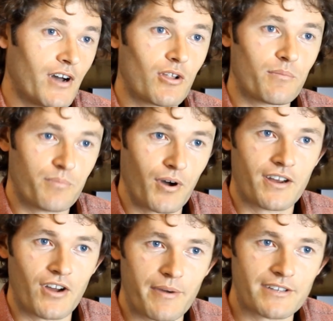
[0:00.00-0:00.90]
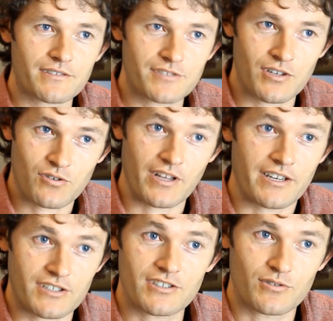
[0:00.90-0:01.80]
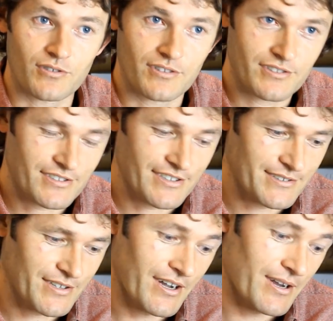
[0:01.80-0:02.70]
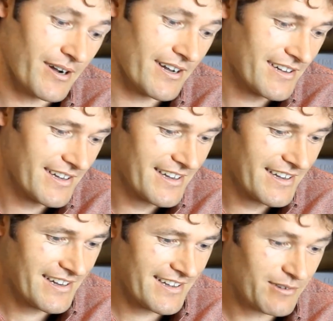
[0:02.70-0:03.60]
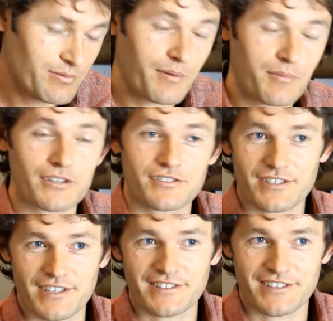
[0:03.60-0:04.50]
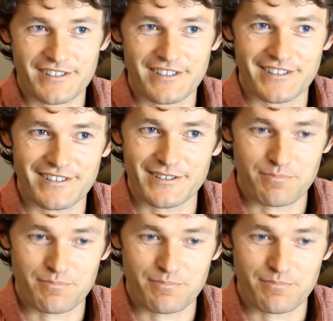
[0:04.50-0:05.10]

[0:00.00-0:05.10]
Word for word: developed by nomads of Central Asia, historians thing. So anyway, that was probably the most disgusting thing.